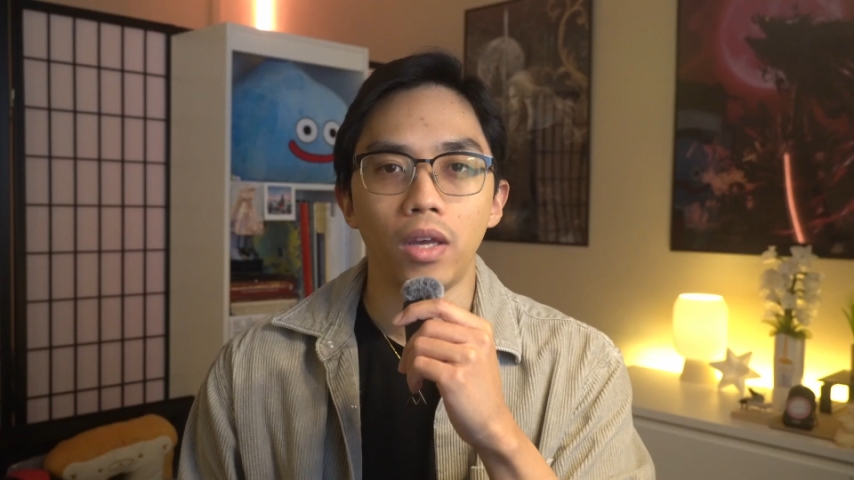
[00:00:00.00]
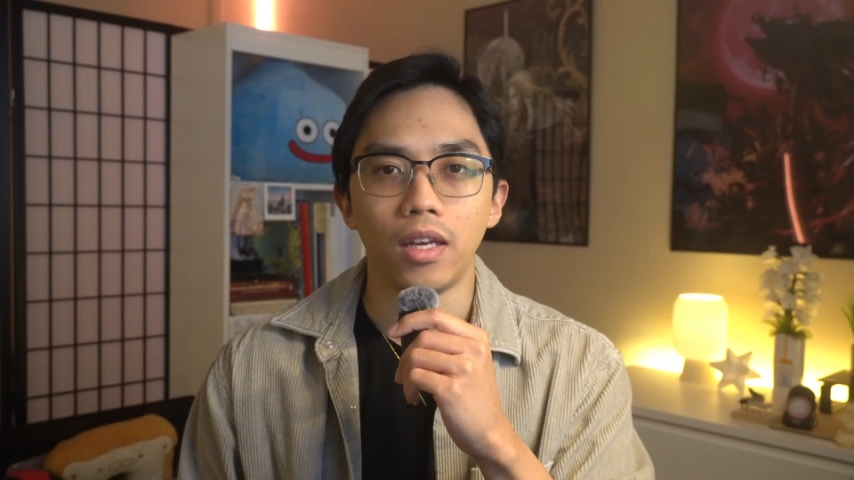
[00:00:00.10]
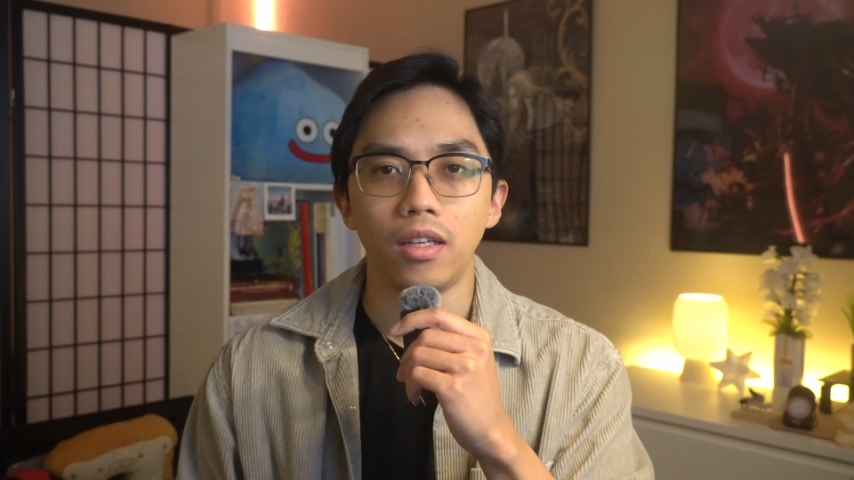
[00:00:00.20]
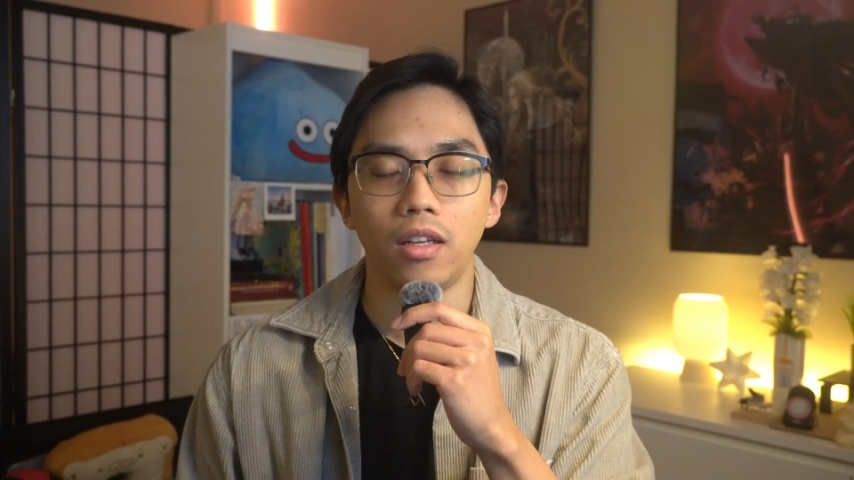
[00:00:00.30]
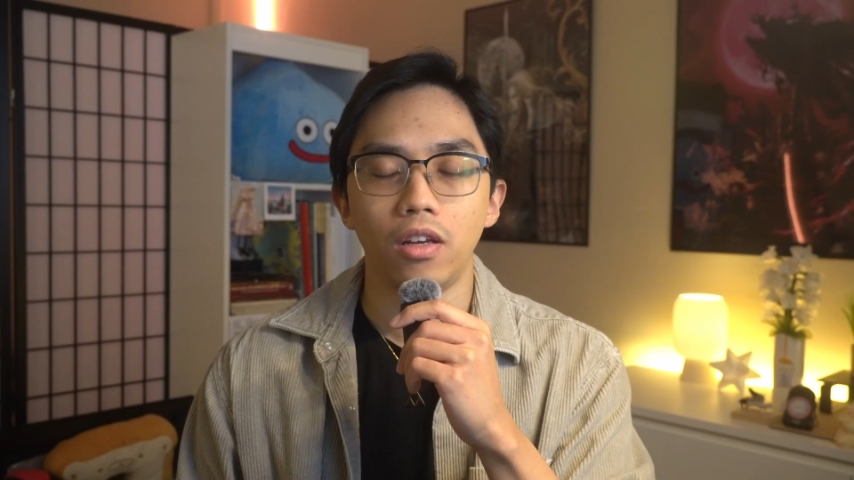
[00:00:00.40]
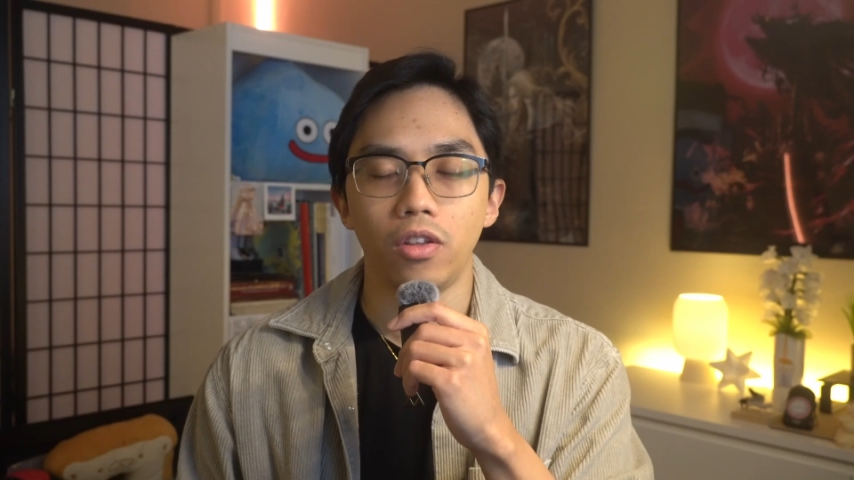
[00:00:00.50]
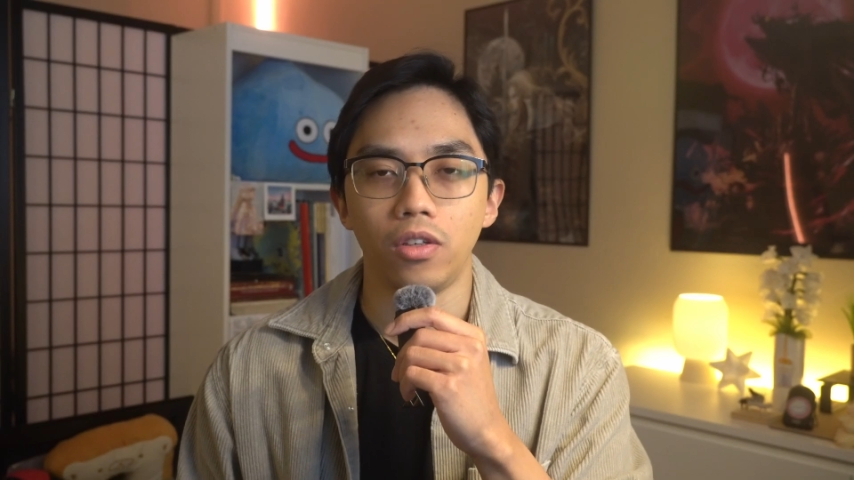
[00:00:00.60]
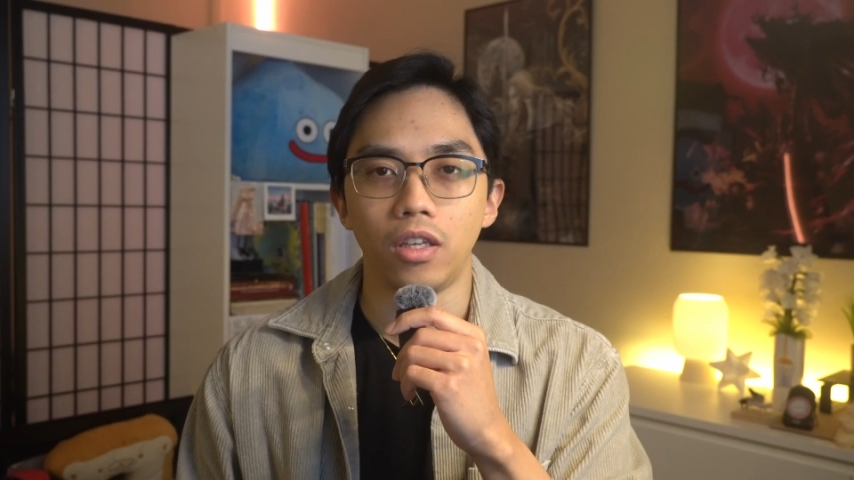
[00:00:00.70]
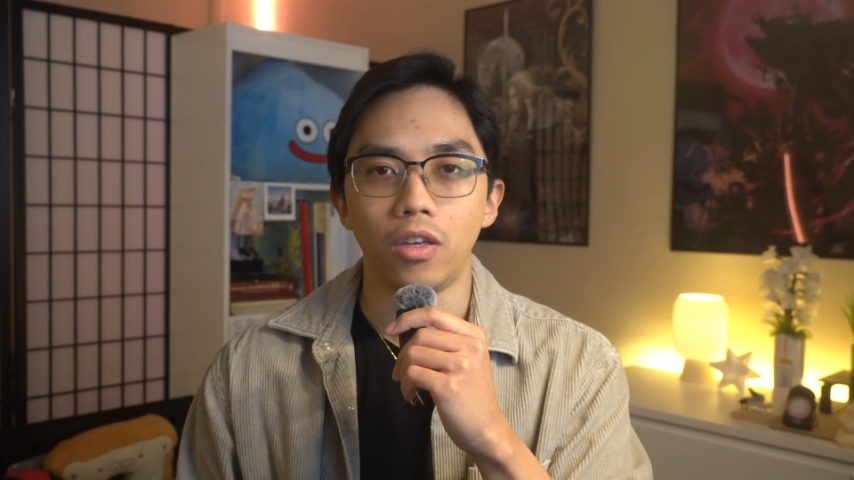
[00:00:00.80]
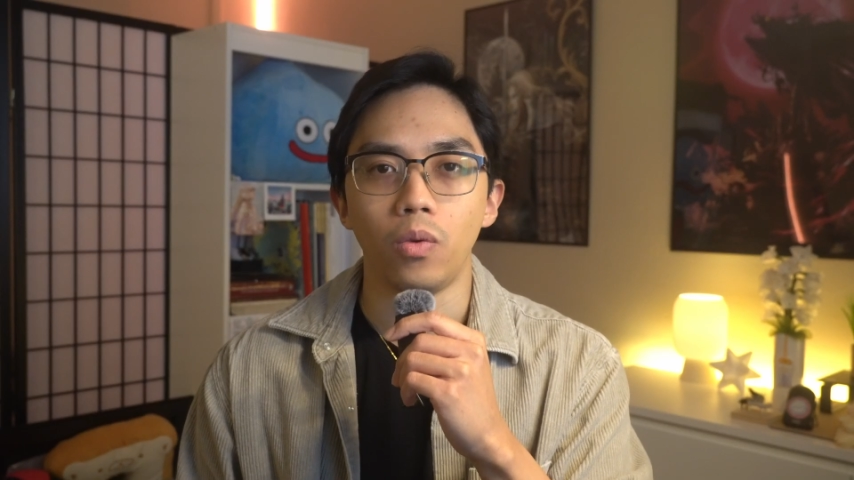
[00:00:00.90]
added another
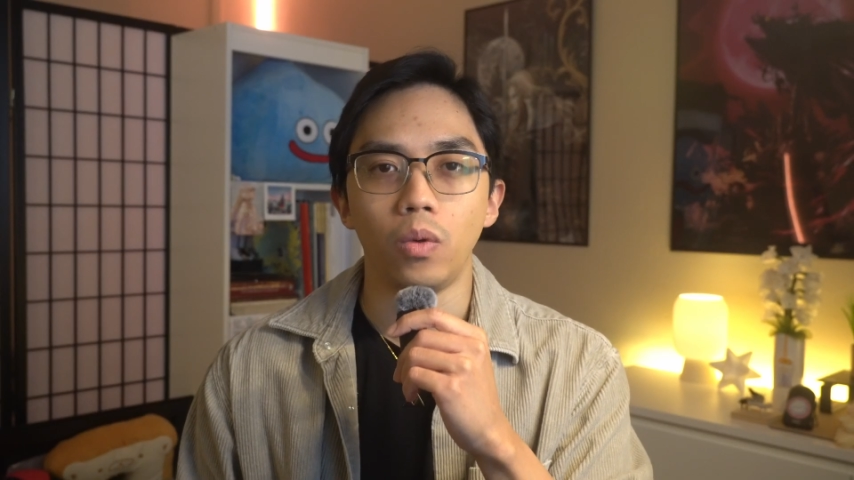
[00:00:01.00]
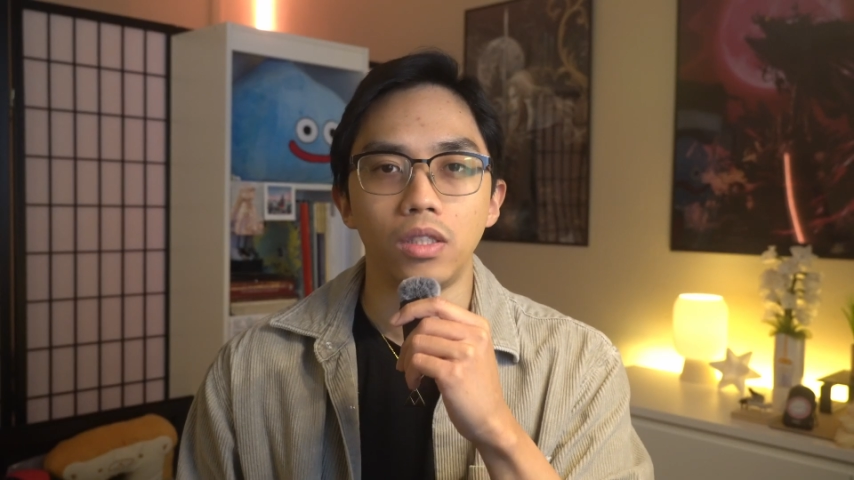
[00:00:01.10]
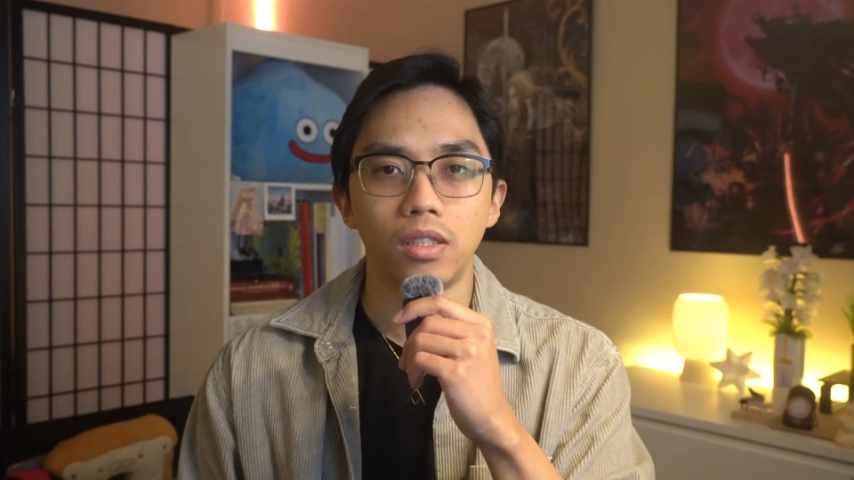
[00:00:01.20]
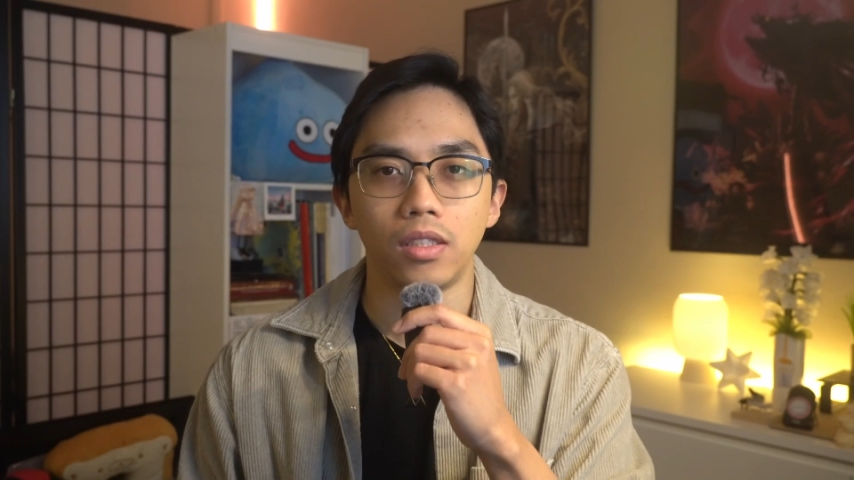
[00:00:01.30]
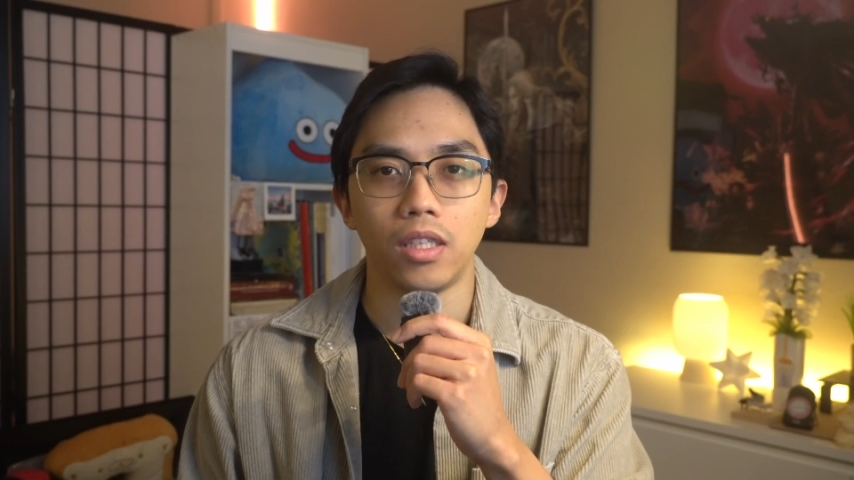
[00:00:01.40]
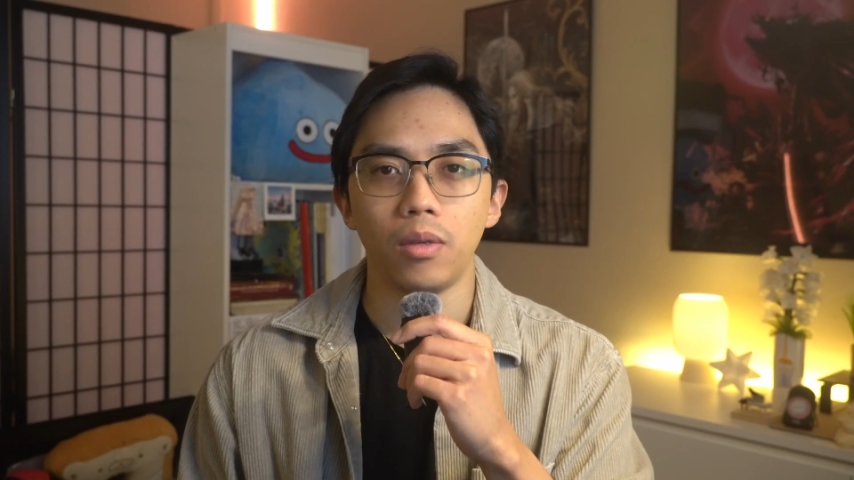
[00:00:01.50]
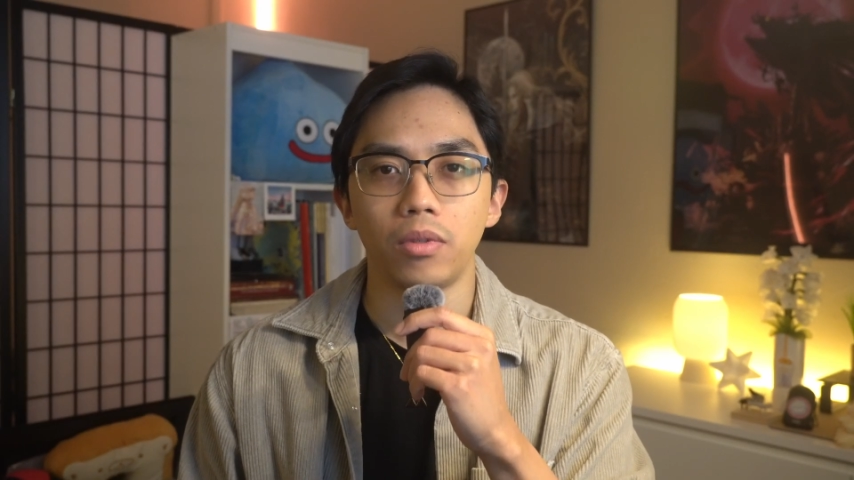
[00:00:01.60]
key, which is the same